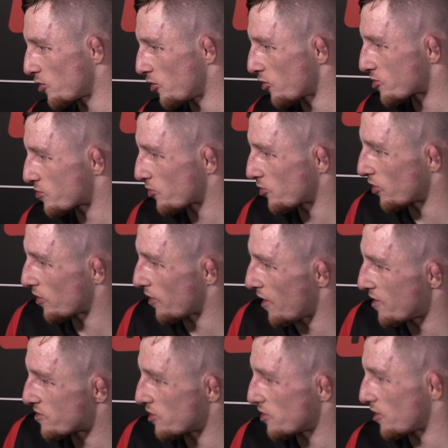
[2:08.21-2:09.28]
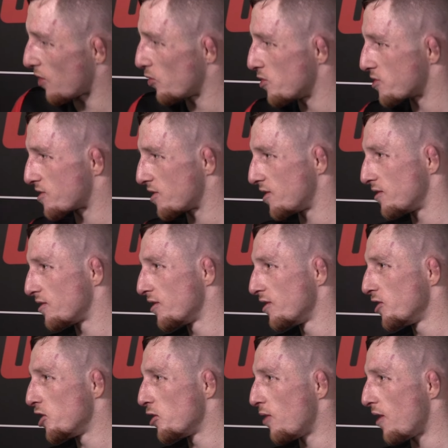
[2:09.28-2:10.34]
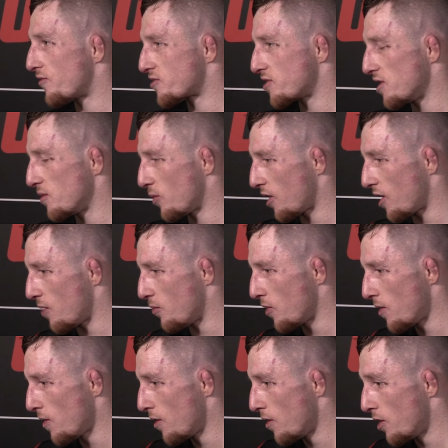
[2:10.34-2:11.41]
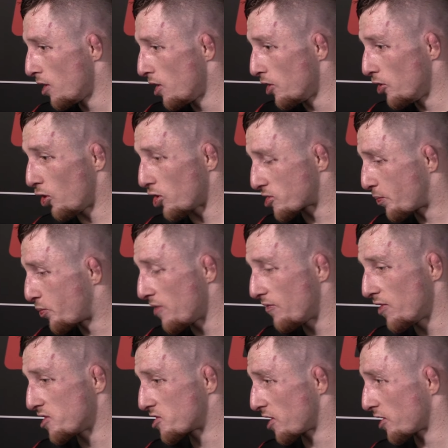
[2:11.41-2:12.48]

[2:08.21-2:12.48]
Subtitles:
You know, there's some good guys in the WEC and UFC, but no, it's a privilege.